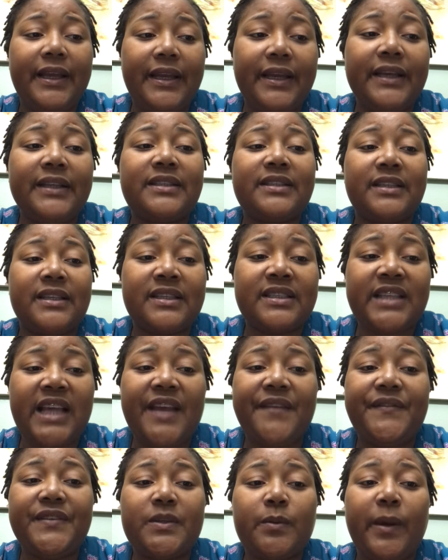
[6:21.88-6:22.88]
it's the
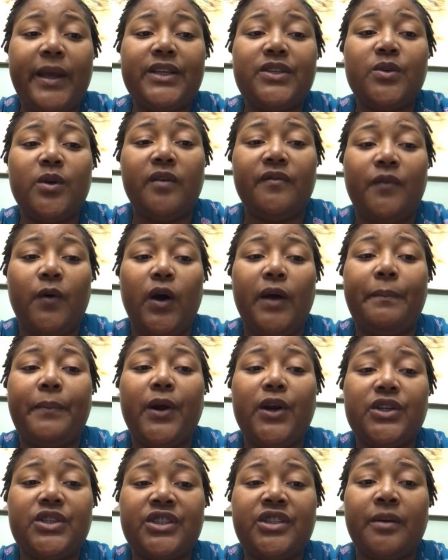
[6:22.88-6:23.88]
safest way to avoid
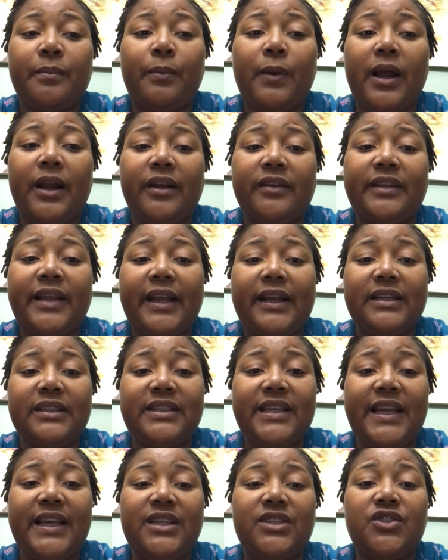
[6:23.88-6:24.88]
purchasing a product that
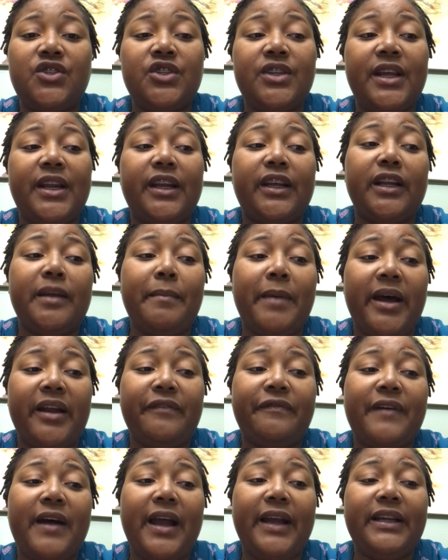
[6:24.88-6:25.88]
contains genetically
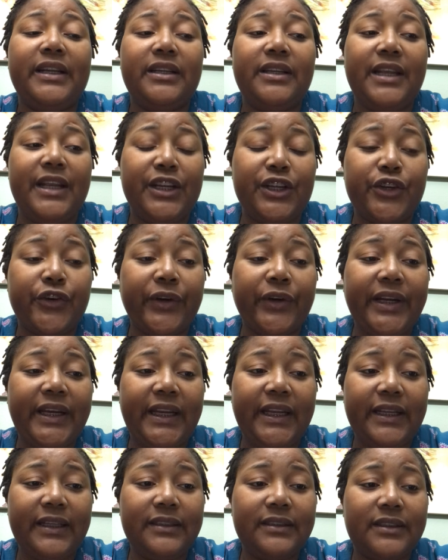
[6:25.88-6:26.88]
modified
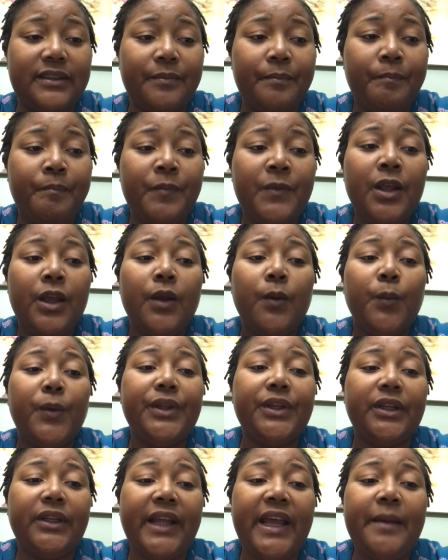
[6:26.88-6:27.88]
ingredients.
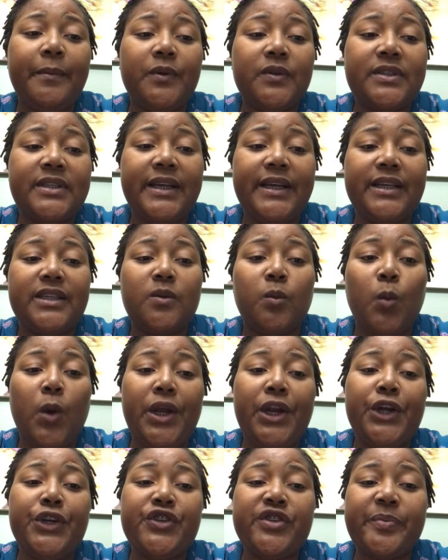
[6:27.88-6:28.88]
When the label says
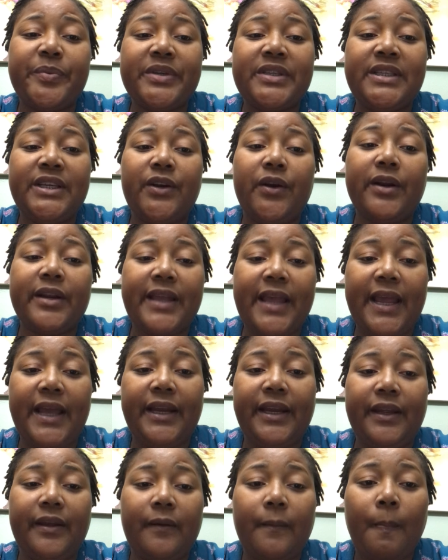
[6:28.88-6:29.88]
100%
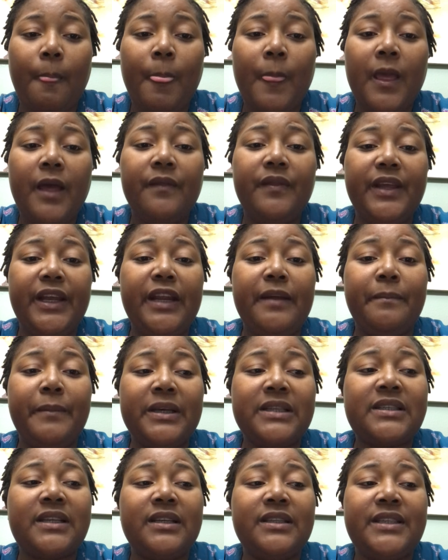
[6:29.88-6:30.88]
organic, then it
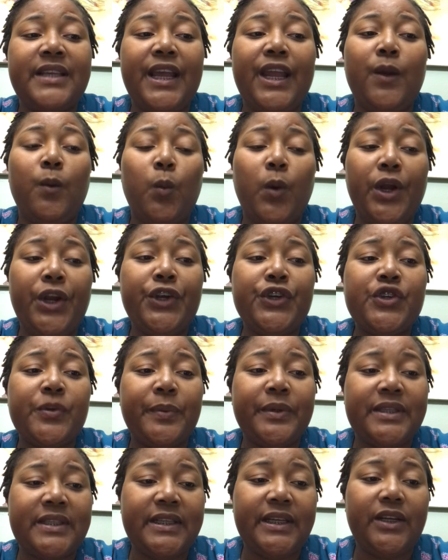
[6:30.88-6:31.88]
must contain
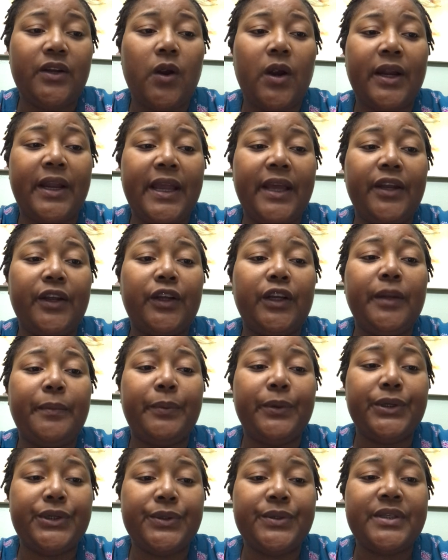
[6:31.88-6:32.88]
100% organically
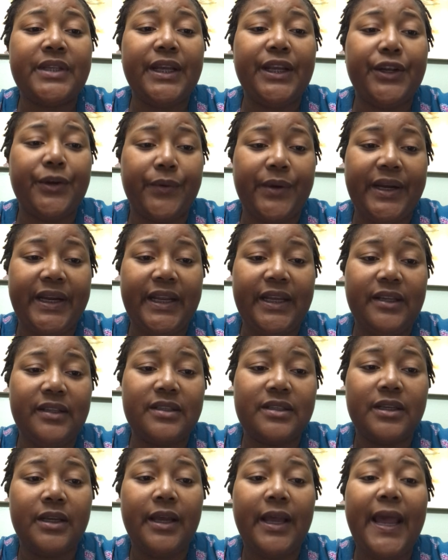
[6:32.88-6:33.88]
produced
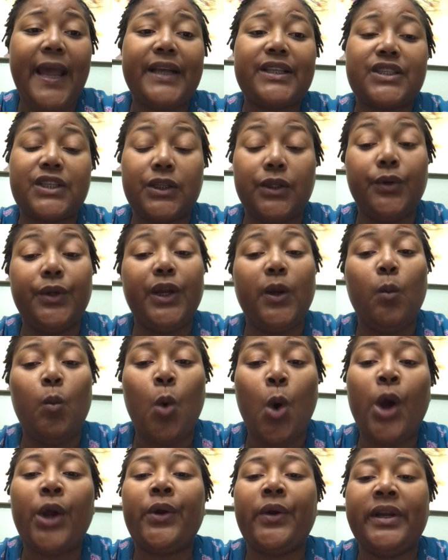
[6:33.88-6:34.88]
ingredients, excluding
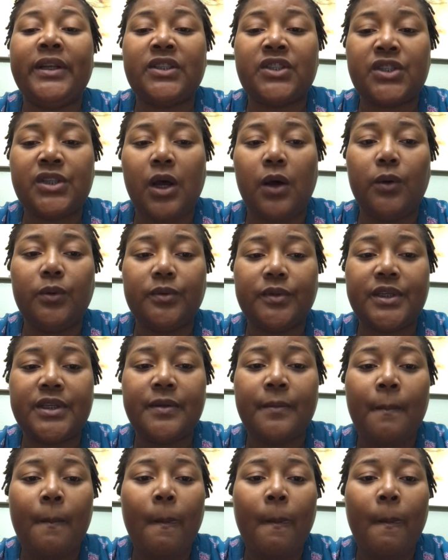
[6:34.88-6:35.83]
water and salt.